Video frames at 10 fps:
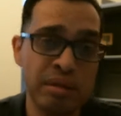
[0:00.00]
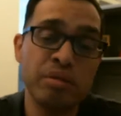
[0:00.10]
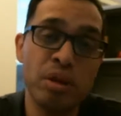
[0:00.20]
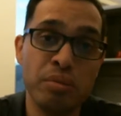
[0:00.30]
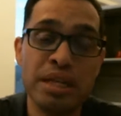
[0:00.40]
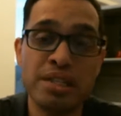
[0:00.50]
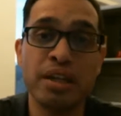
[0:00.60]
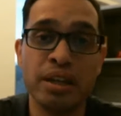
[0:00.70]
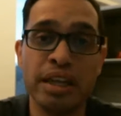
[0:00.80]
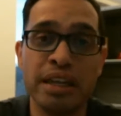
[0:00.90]

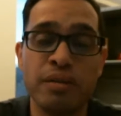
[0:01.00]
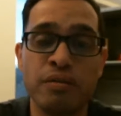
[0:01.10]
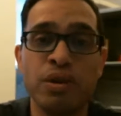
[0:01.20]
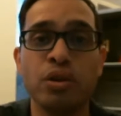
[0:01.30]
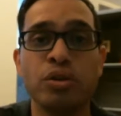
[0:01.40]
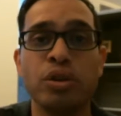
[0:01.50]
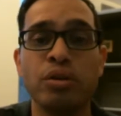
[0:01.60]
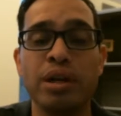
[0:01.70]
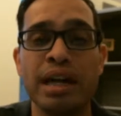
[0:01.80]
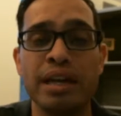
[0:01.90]
basically in the field,
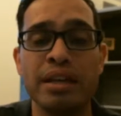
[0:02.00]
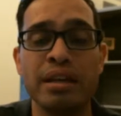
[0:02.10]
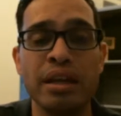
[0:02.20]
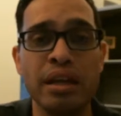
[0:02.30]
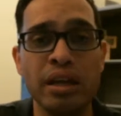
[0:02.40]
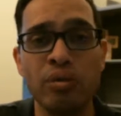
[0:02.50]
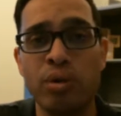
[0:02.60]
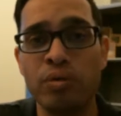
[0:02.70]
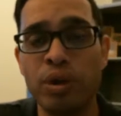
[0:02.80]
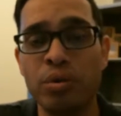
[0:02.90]
and
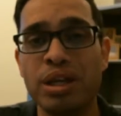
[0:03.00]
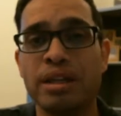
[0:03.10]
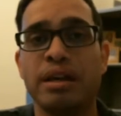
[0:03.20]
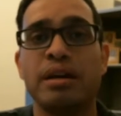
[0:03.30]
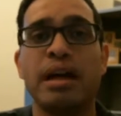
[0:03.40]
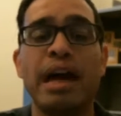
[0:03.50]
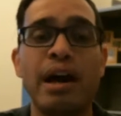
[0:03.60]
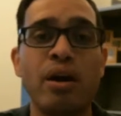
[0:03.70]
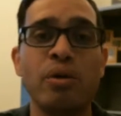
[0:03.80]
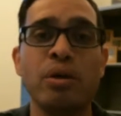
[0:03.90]
reviewing
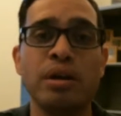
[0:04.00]
how